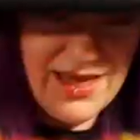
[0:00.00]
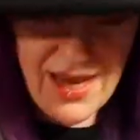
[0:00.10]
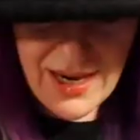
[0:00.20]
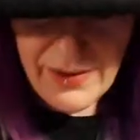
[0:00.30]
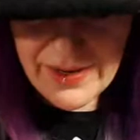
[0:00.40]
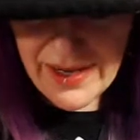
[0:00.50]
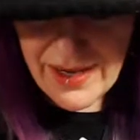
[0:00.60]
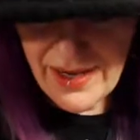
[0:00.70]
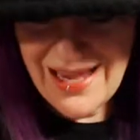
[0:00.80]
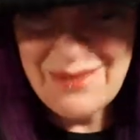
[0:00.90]

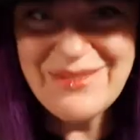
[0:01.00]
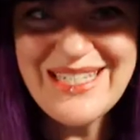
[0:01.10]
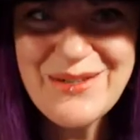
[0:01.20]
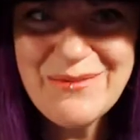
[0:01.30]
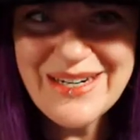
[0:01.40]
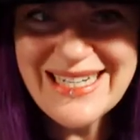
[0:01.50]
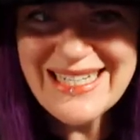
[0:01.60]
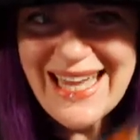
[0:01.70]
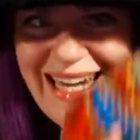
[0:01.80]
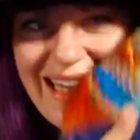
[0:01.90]
Anyway, I'm super
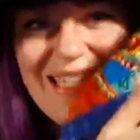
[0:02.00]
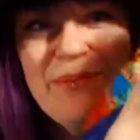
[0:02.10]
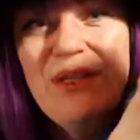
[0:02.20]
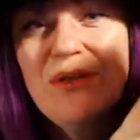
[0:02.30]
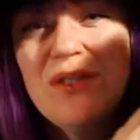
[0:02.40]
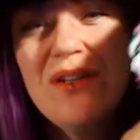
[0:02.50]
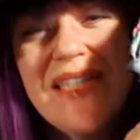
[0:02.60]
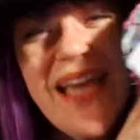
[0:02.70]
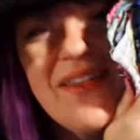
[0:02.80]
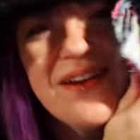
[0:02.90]
excited to put those all
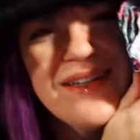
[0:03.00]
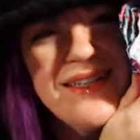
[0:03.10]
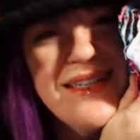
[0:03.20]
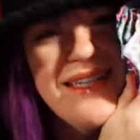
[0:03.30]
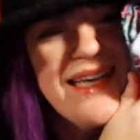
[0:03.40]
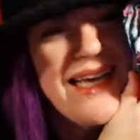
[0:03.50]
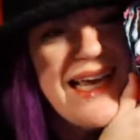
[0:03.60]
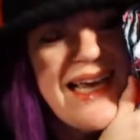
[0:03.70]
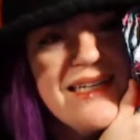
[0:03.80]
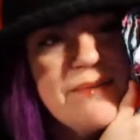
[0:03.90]
together
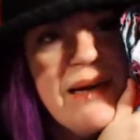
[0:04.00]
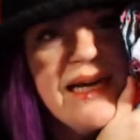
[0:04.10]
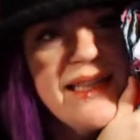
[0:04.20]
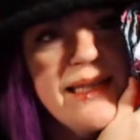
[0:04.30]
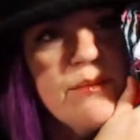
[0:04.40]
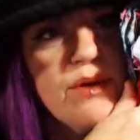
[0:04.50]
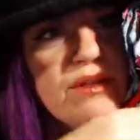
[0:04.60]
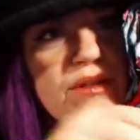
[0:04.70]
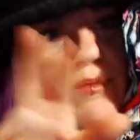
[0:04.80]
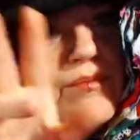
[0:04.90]
and to bind them
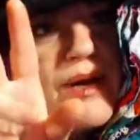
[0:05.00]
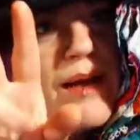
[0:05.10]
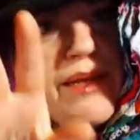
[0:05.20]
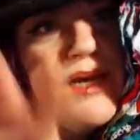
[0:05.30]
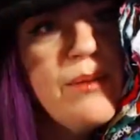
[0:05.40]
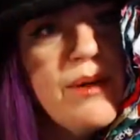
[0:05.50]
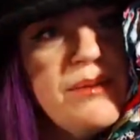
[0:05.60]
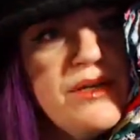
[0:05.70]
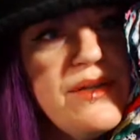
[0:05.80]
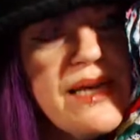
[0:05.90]
with I'll
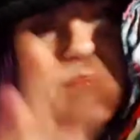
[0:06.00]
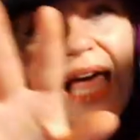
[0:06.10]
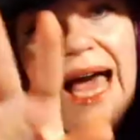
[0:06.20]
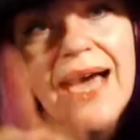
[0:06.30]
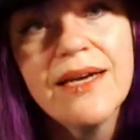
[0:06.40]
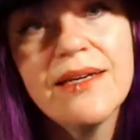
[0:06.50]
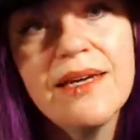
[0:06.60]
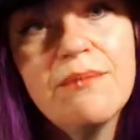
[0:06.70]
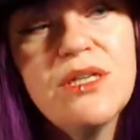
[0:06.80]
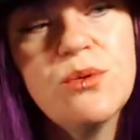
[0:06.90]
probably do like black
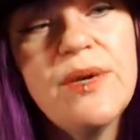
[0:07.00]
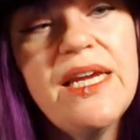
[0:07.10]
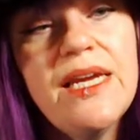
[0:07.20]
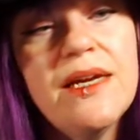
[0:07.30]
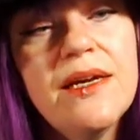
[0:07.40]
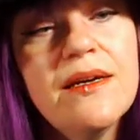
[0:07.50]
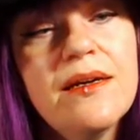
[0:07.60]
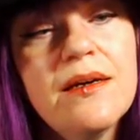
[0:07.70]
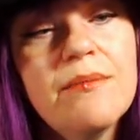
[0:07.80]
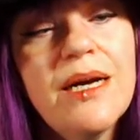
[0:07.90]
in between.
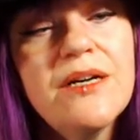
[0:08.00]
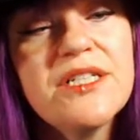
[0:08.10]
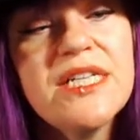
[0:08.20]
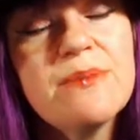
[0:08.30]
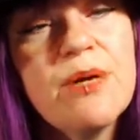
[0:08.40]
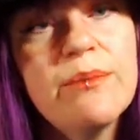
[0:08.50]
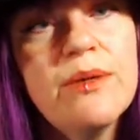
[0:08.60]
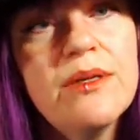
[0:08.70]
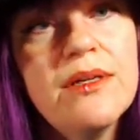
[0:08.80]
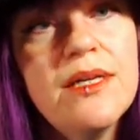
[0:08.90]
Partner says purple.